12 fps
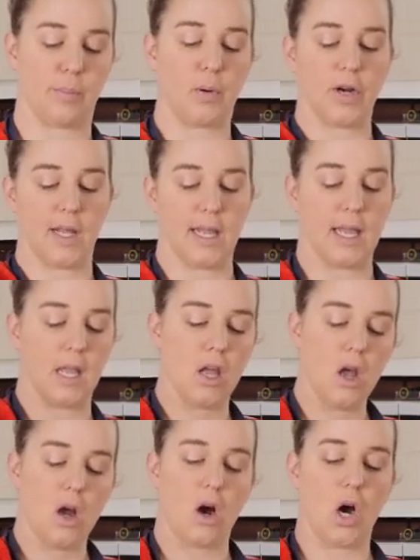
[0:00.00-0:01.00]
We're putting it
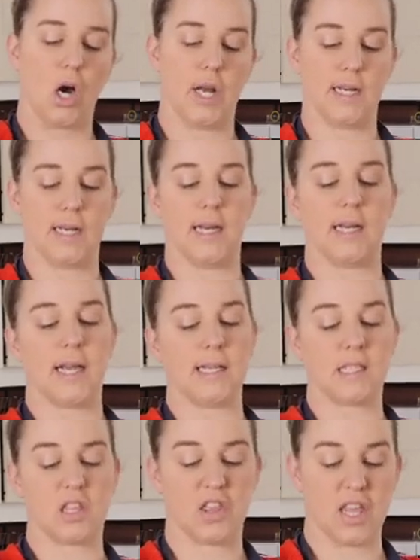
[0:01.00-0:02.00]
on in a
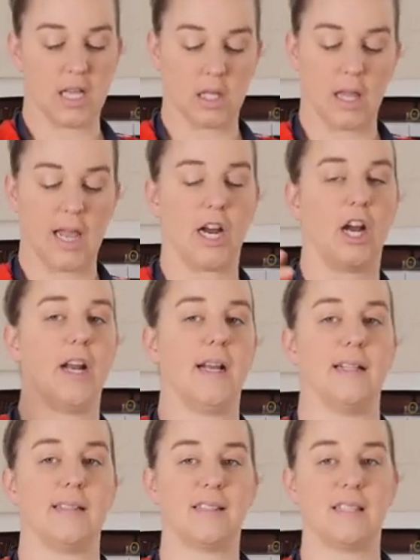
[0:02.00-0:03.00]
nice thick layer
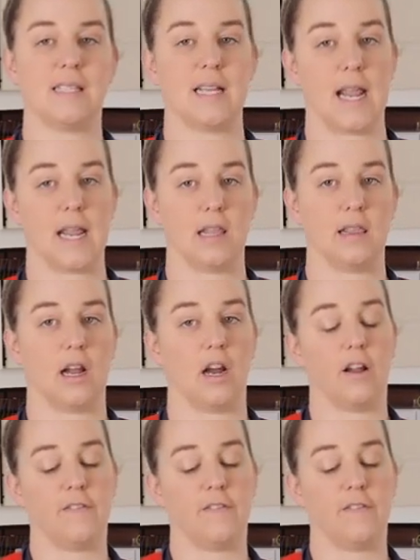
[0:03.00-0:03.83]
and it's staying there.